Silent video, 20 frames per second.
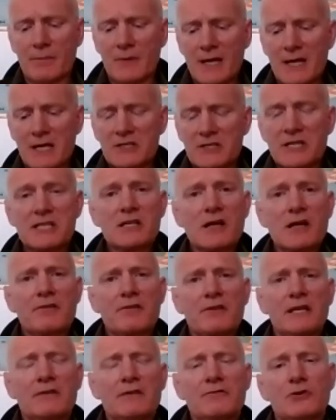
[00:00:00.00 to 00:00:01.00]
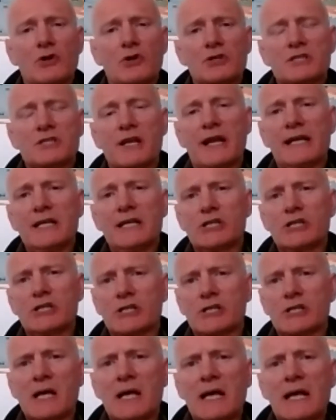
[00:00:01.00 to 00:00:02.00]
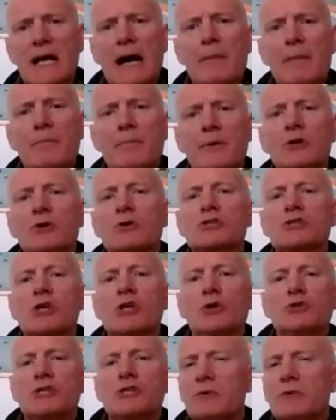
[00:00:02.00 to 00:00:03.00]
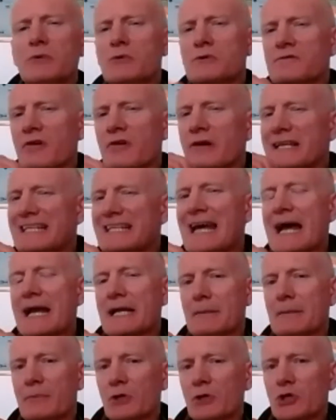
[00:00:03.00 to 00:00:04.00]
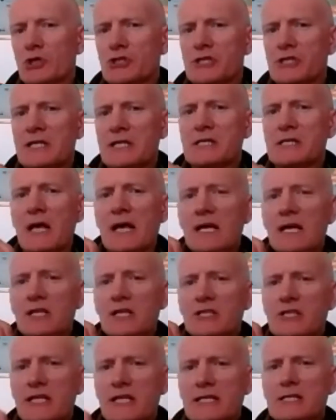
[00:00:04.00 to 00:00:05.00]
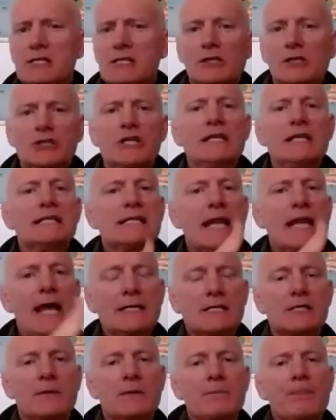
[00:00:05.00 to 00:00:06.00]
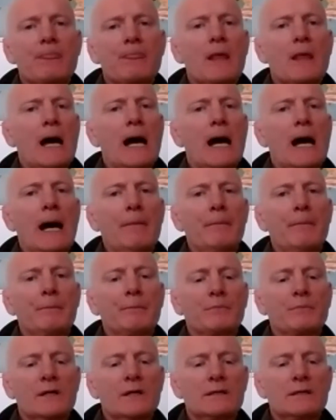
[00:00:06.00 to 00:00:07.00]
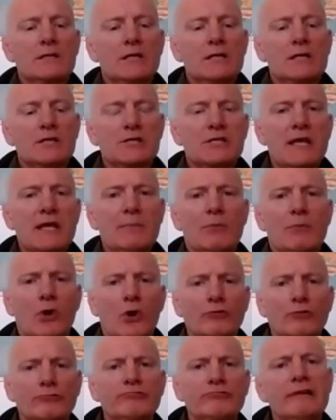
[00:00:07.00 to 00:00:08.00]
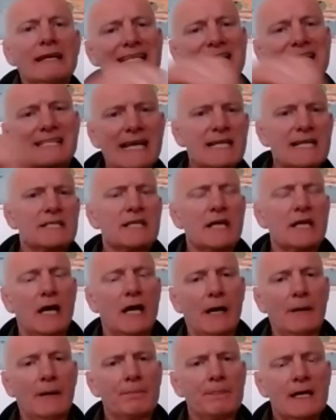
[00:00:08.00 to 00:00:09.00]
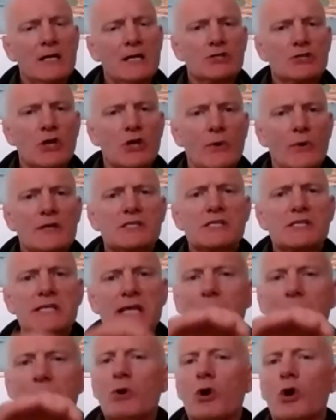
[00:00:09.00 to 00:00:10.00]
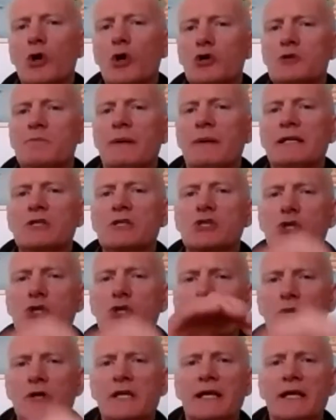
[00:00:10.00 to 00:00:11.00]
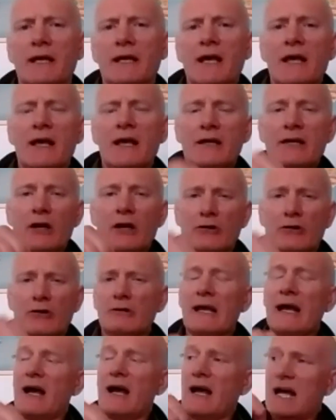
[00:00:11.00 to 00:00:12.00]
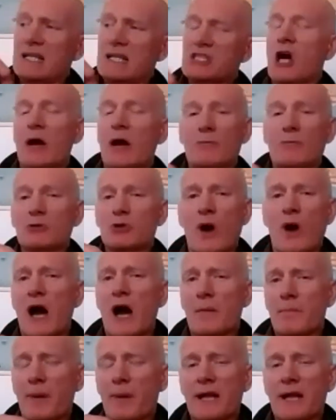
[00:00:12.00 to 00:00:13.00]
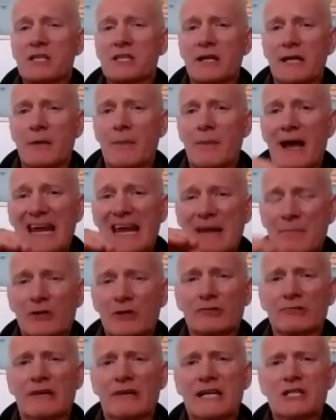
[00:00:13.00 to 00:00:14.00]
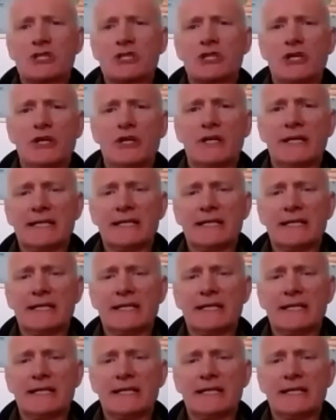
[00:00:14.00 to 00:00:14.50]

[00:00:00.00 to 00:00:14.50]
she's nothing if not tenacious. But also she was very canny, because she's let Zemmour recenter her. So it's Zemmour who's been talking, you know, at times quite unpleasantly about immigration